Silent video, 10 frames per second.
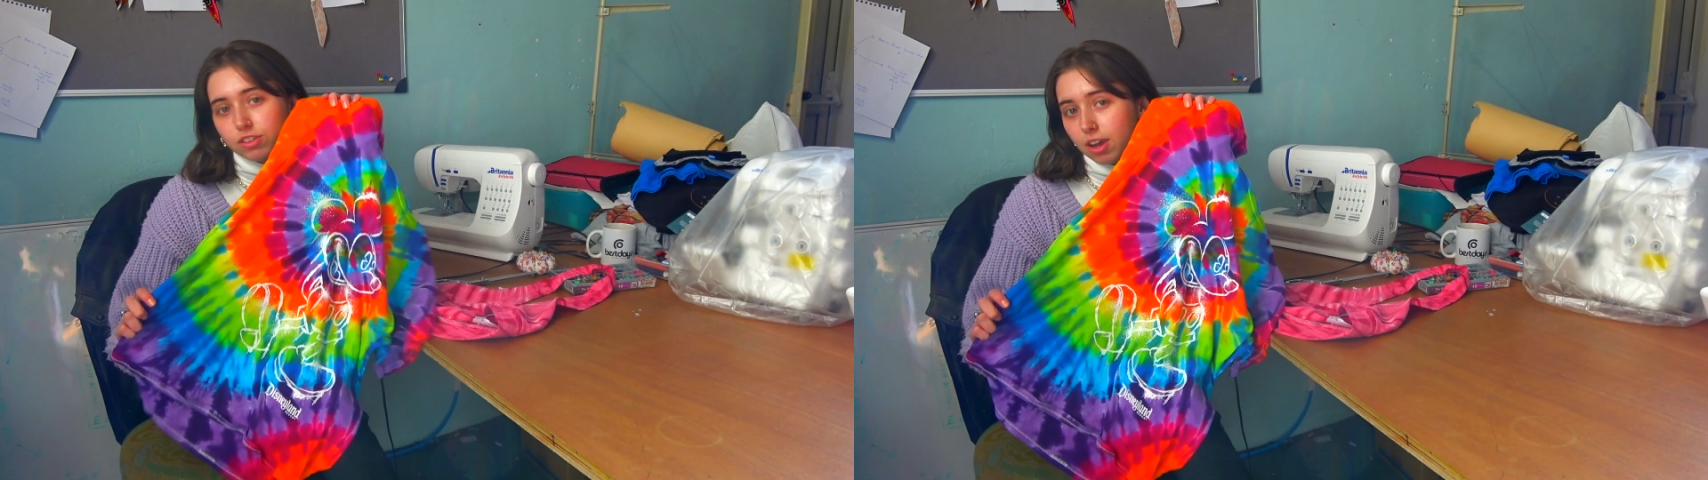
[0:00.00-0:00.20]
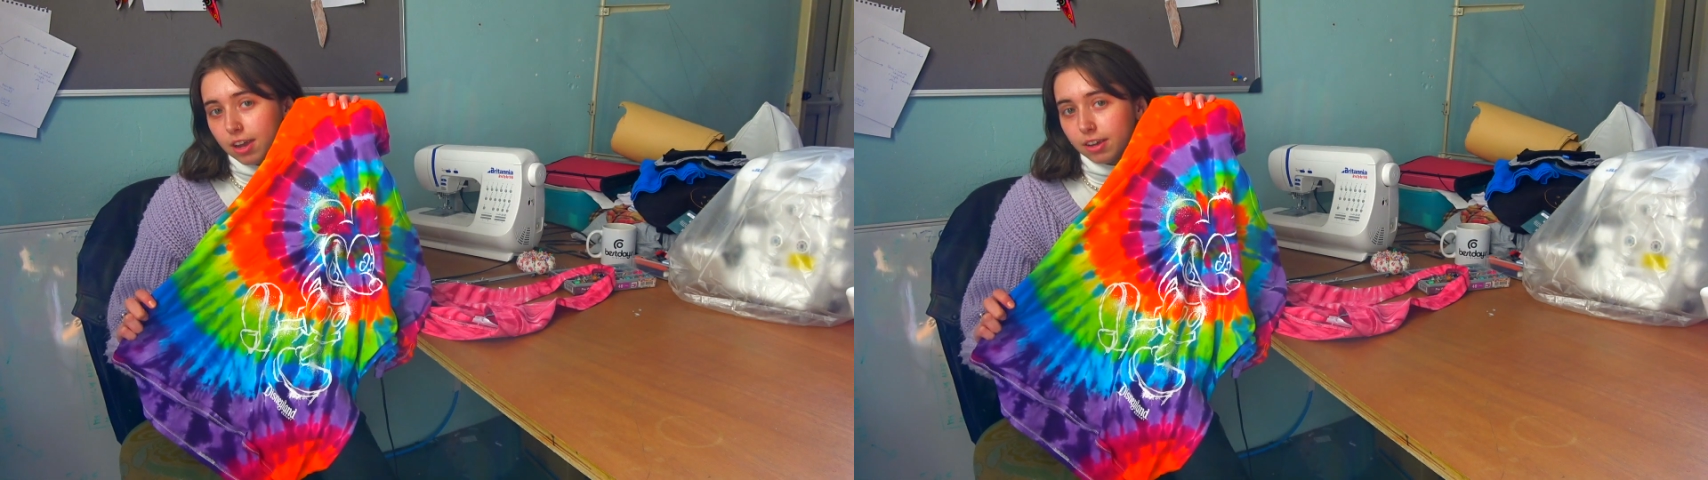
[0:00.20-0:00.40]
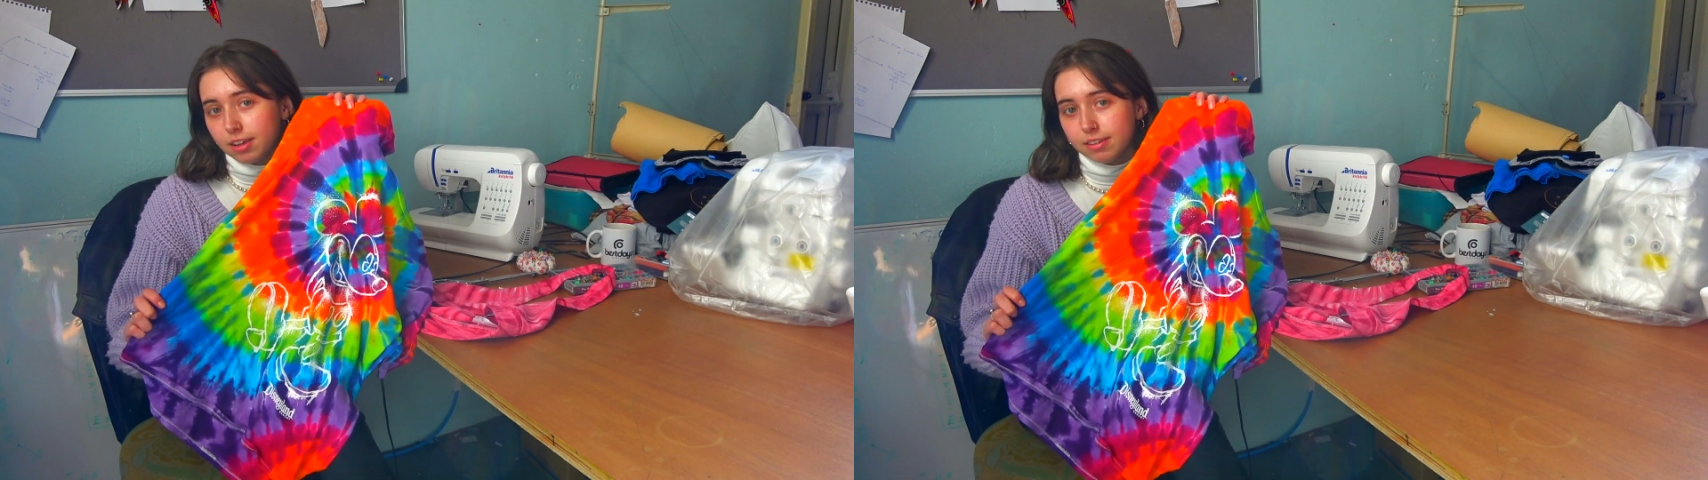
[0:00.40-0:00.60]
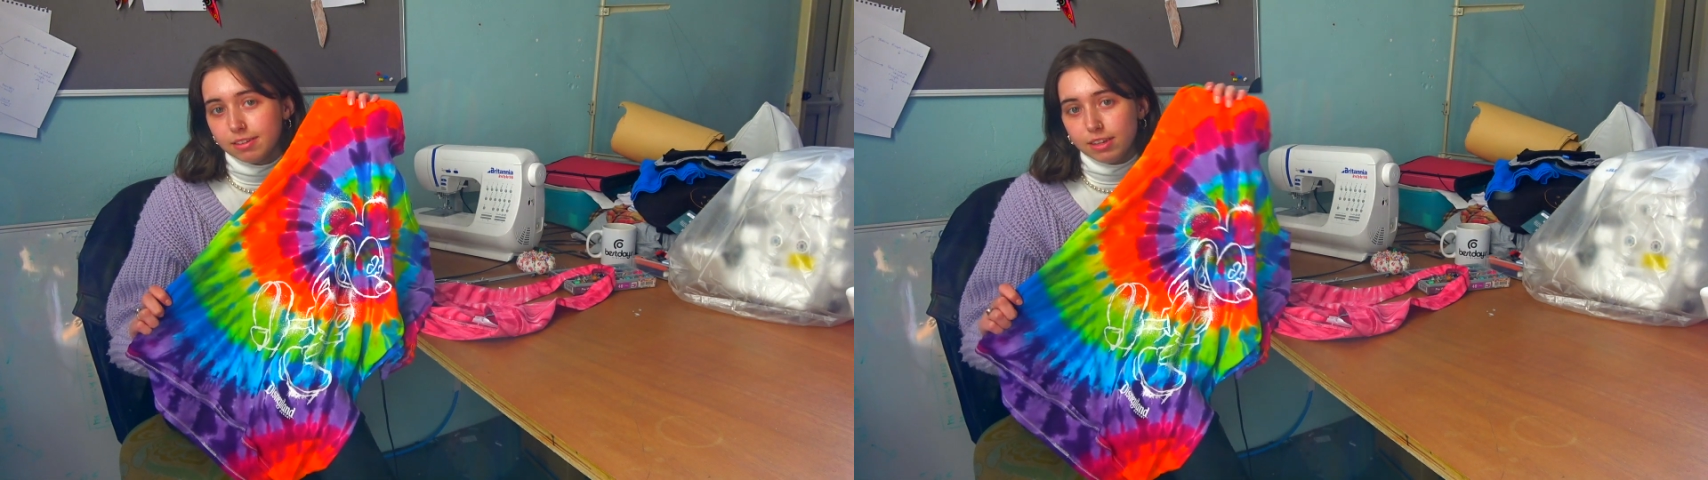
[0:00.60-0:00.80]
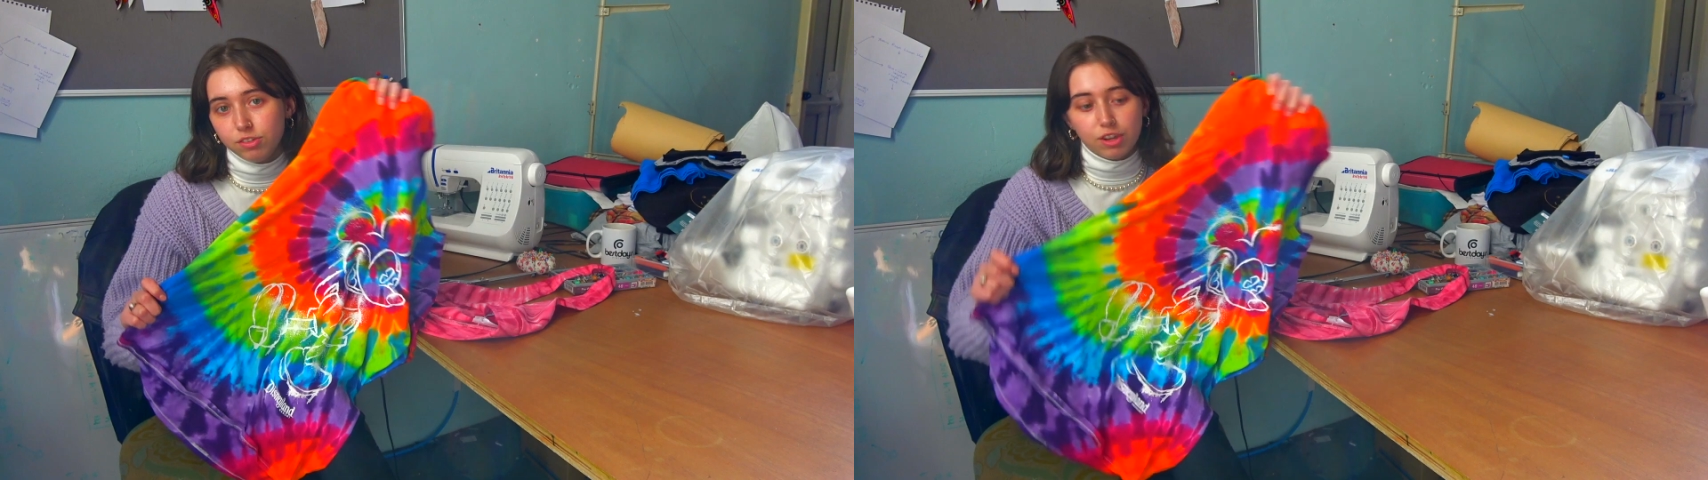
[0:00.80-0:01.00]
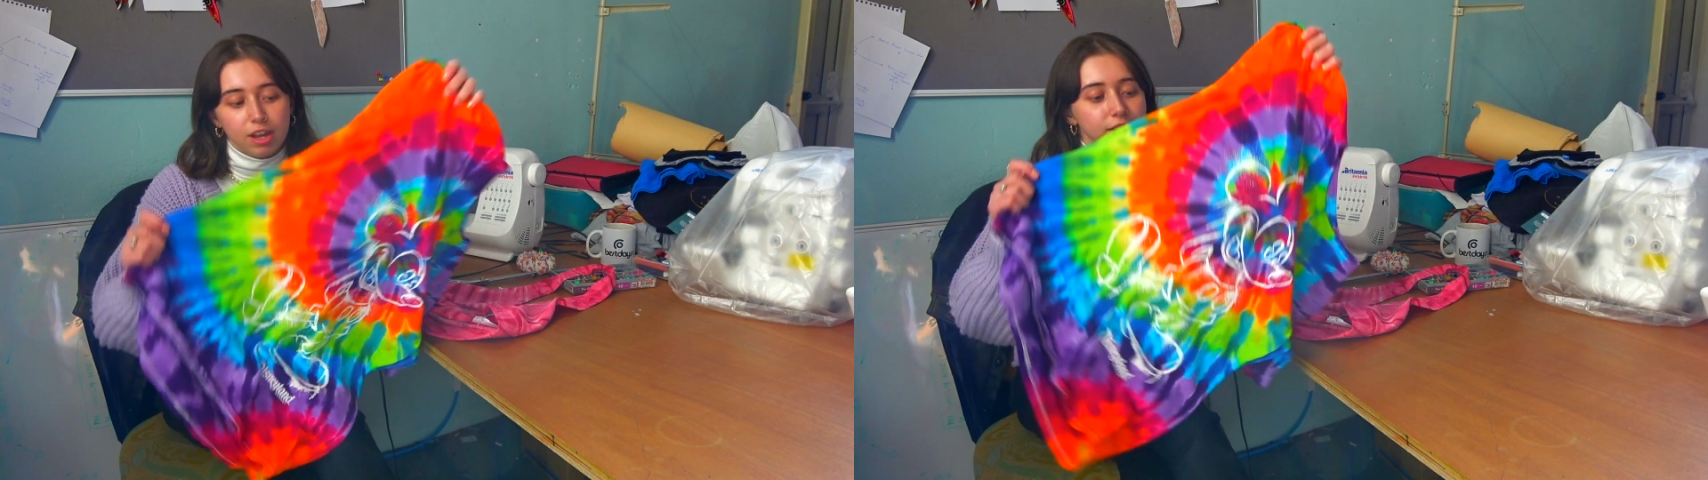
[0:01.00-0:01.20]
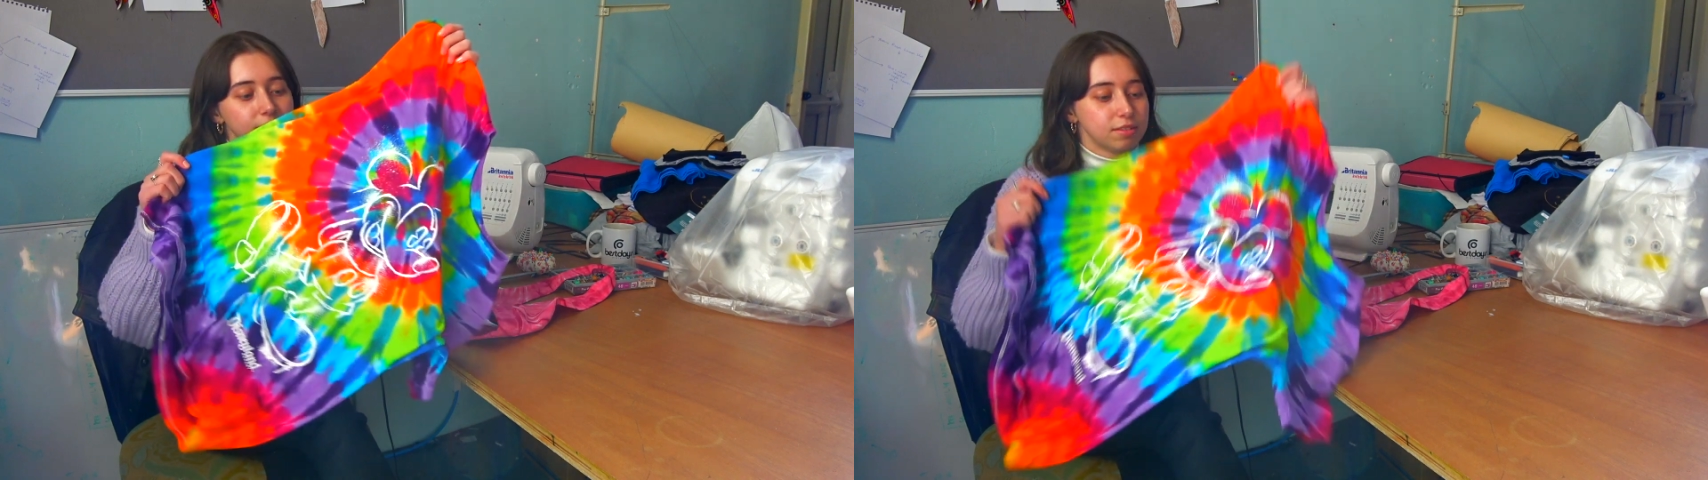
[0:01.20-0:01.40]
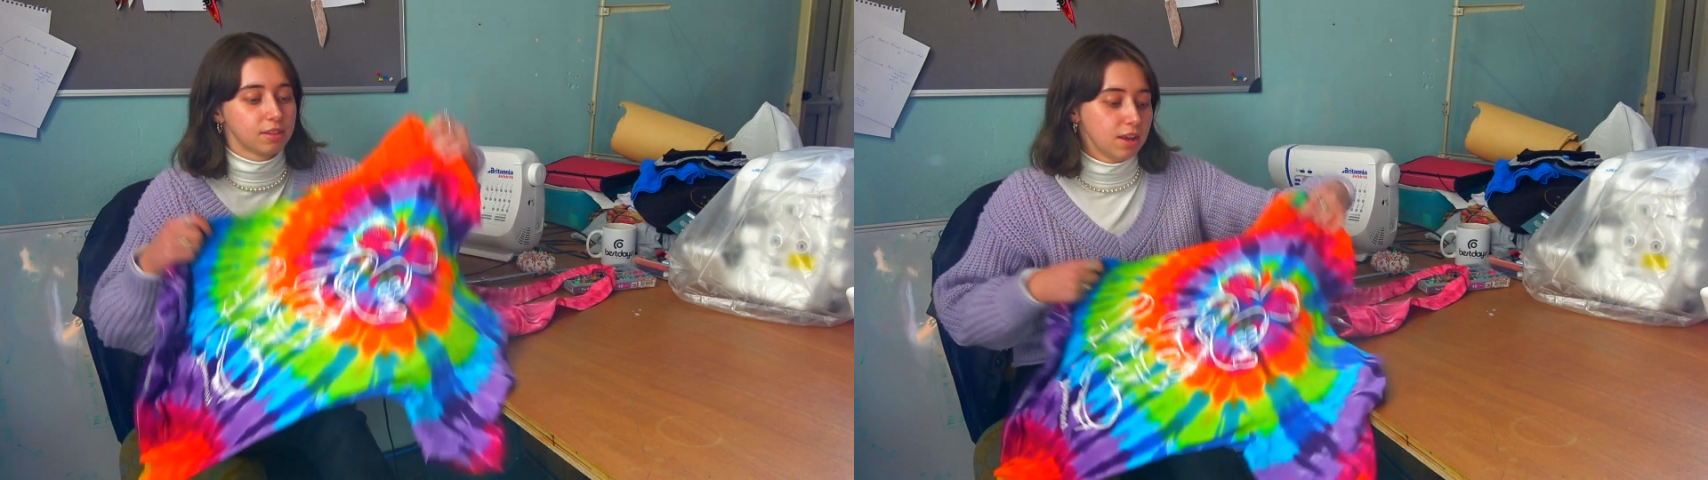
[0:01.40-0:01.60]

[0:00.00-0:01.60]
tie-dyed t-shirts.